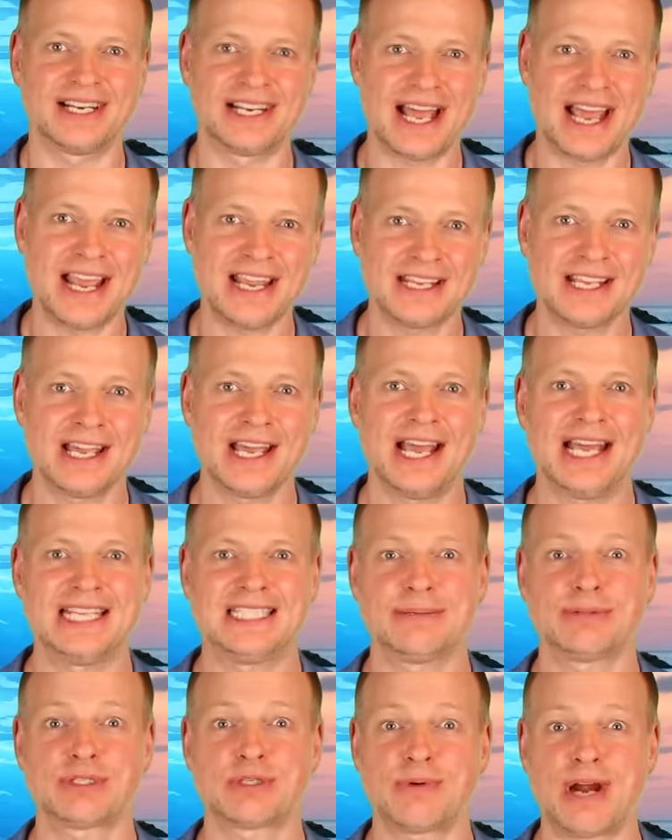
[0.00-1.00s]
like and
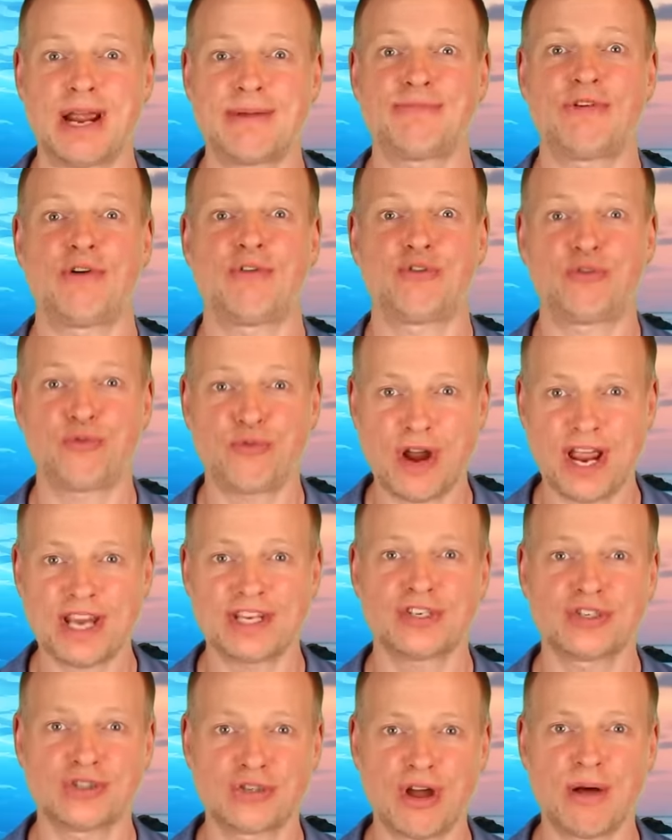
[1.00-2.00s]
subscribe for
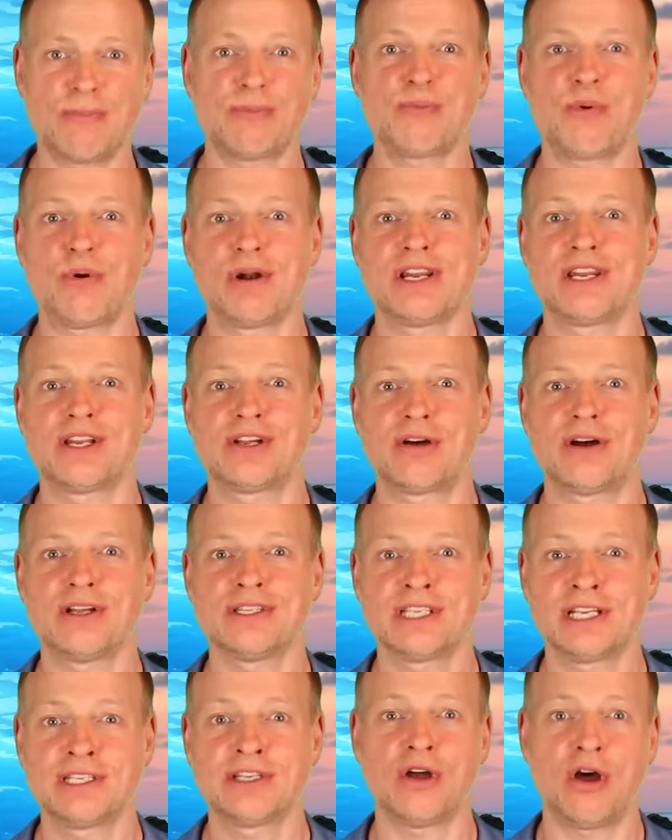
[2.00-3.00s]
fresh, top quality
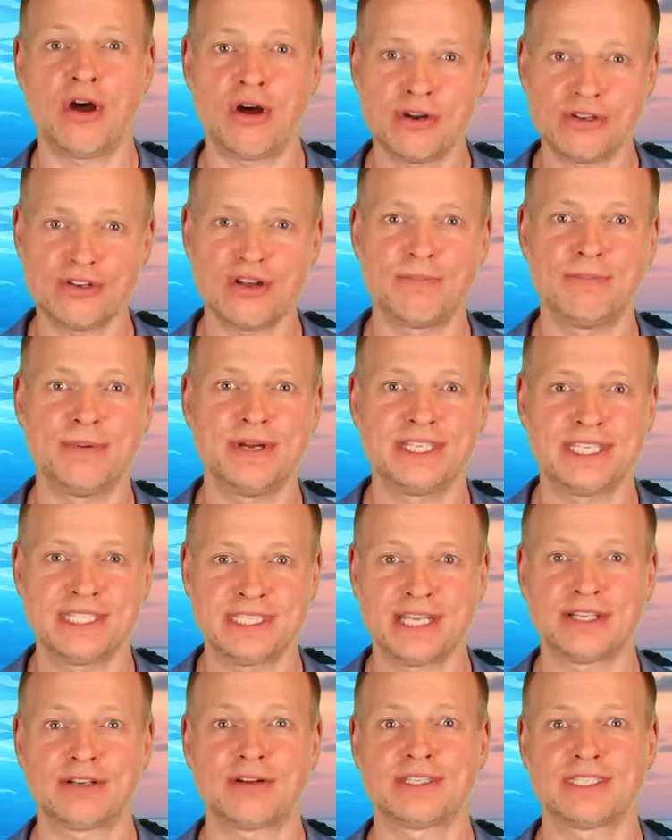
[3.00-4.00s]
content on your business
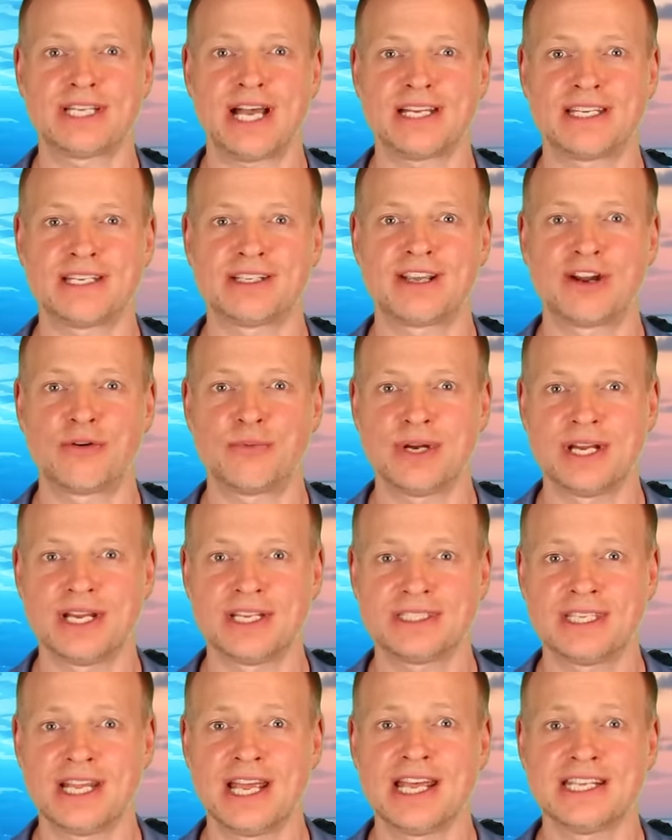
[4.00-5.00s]
and consulting
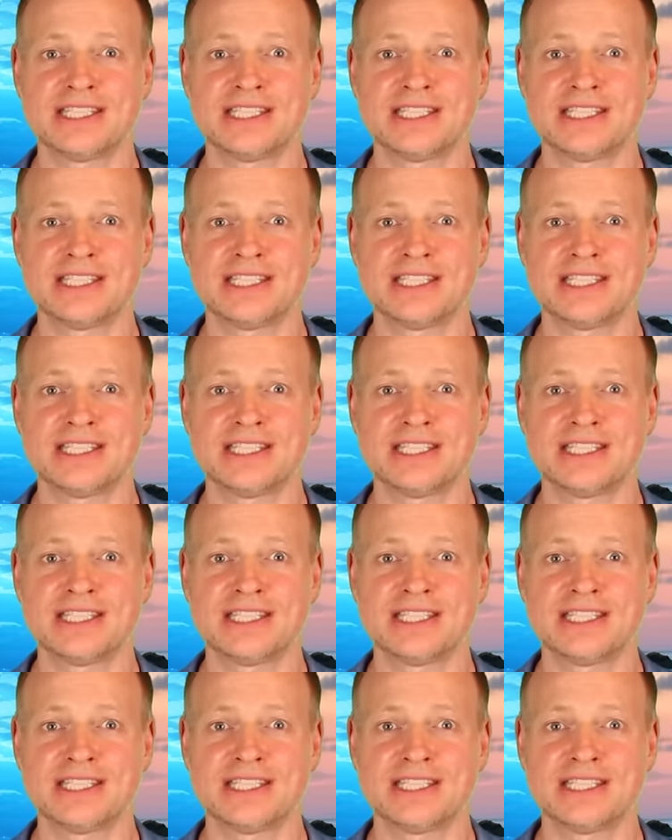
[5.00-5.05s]
careers,